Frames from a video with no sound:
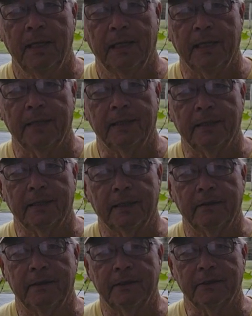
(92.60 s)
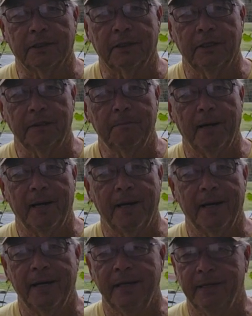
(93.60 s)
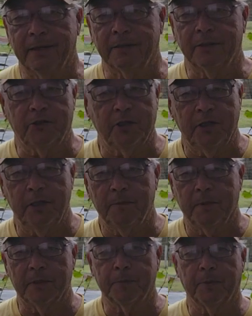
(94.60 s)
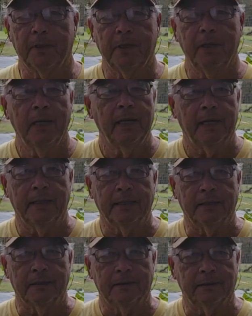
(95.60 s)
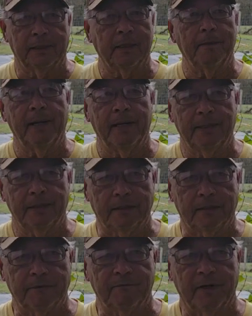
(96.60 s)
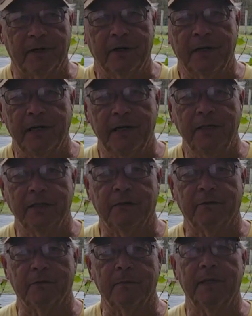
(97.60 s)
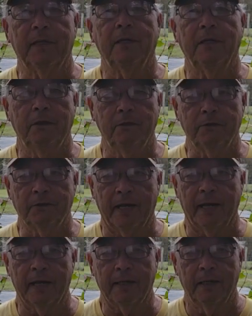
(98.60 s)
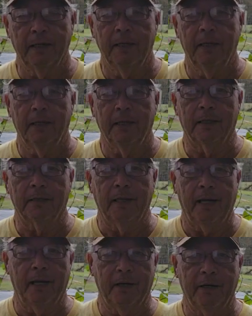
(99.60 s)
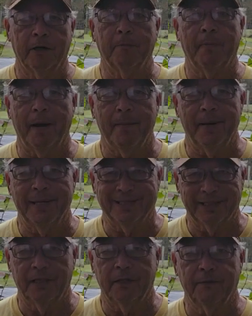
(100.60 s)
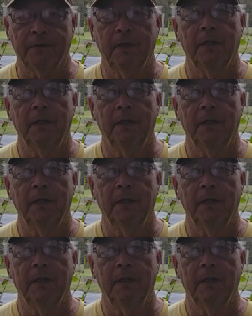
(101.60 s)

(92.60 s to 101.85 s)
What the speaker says: And it's a good buy, it's cheap, it's pretty, and the thing about it is it's very easy for me to use that out here by myself